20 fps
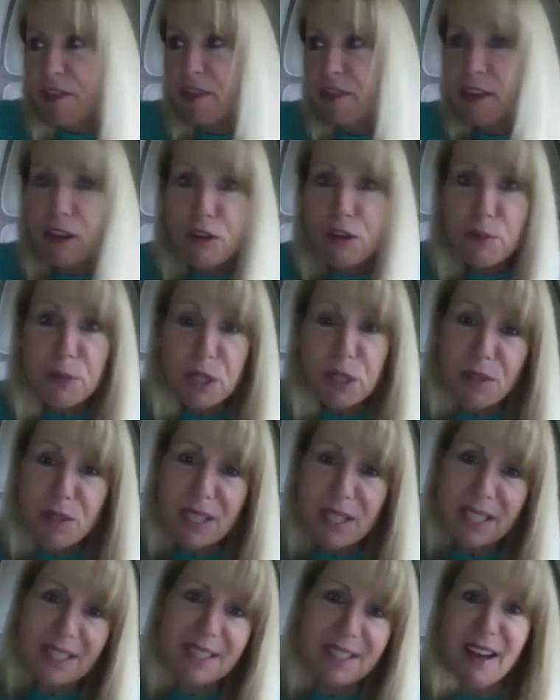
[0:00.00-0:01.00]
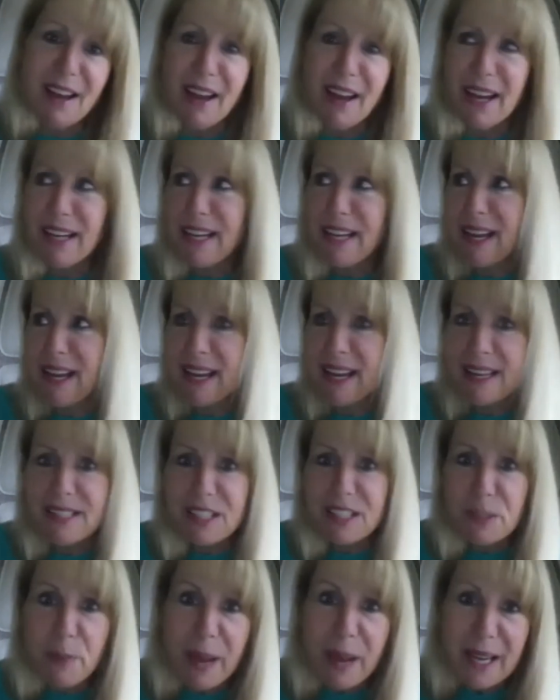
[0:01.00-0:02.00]
therapeutic side and
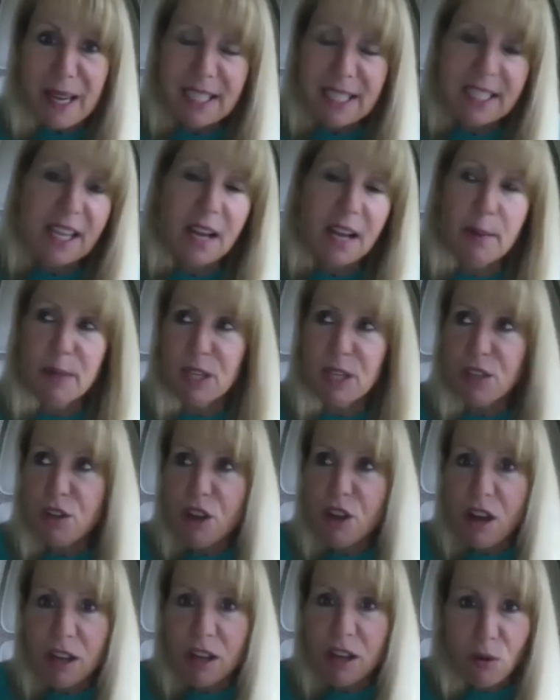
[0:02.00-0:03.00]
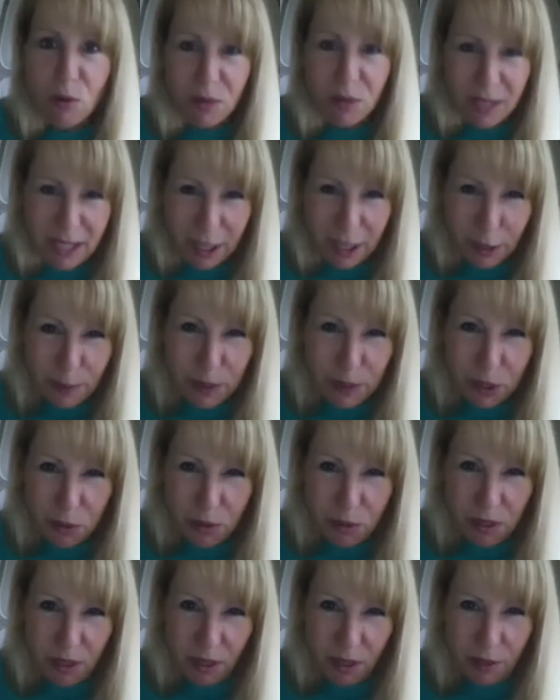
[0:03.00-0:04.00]
spending time, it not only helps you
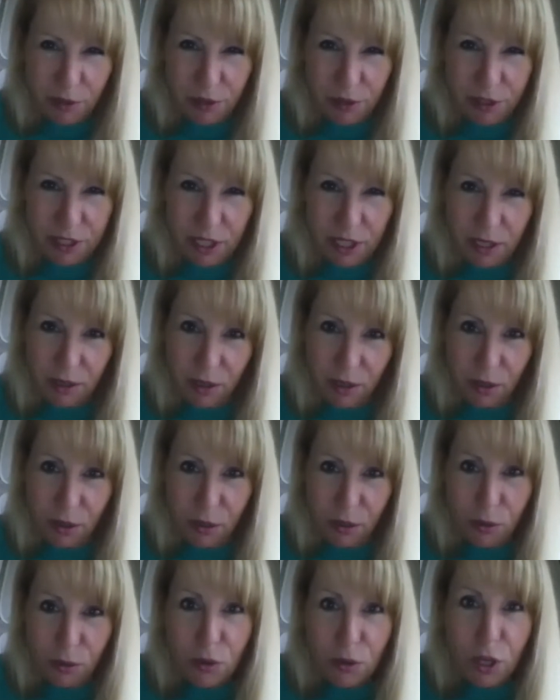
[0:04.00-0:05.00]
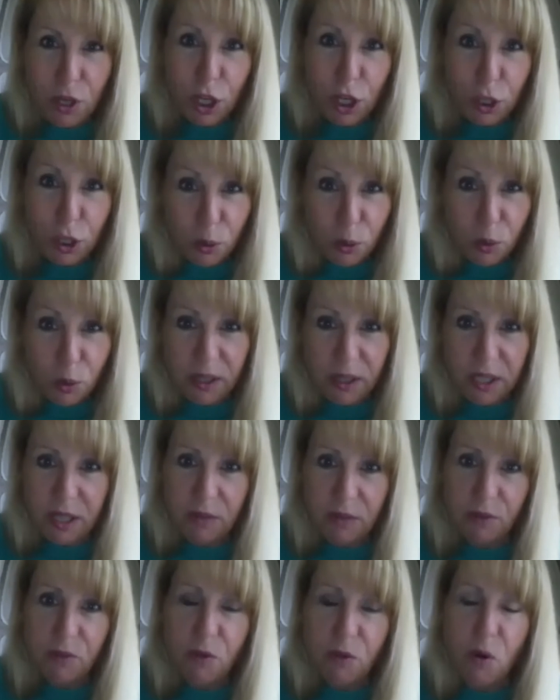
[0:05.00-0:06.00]
to understand who you're working
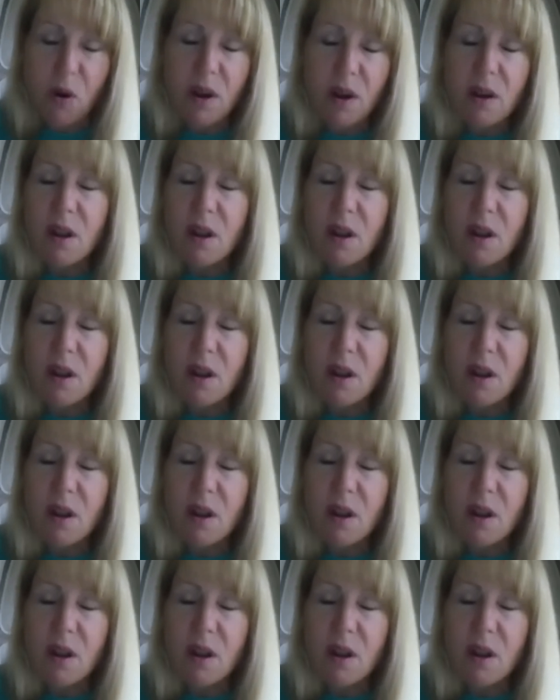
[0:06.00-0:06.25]
for,